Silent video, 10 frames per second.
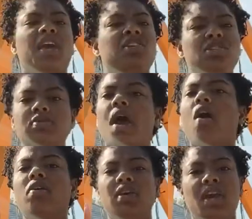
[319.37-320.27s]
And she was like,
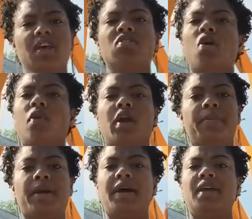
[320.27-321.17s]
oh yeah, don't worry
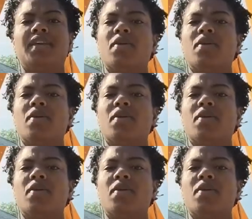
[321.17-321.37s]
about it,